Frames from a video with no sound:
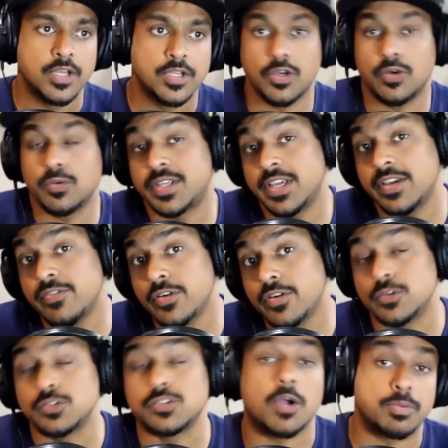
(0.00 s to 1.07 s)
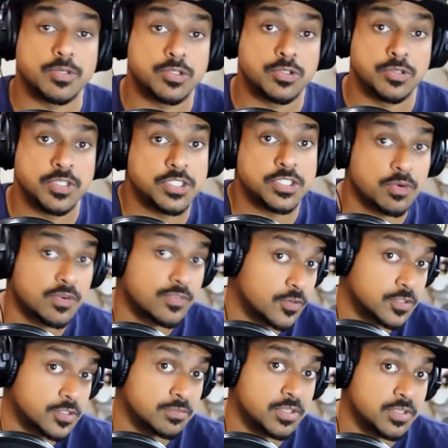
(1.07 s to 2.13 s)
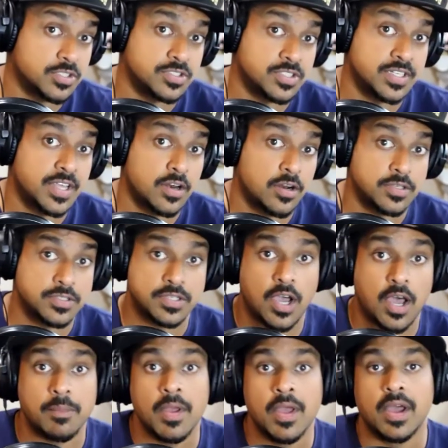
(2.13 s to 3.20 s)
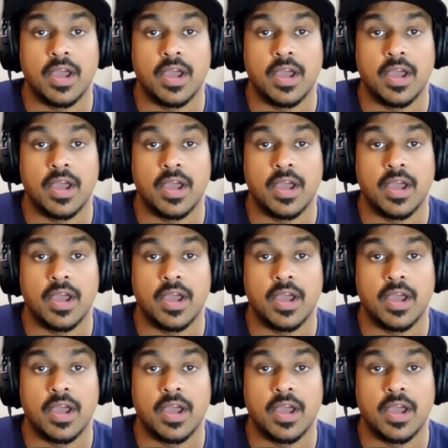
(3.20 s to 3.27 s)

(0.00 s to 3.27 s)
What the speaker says: Don't give her those opportunities to reverse submissions and get on top.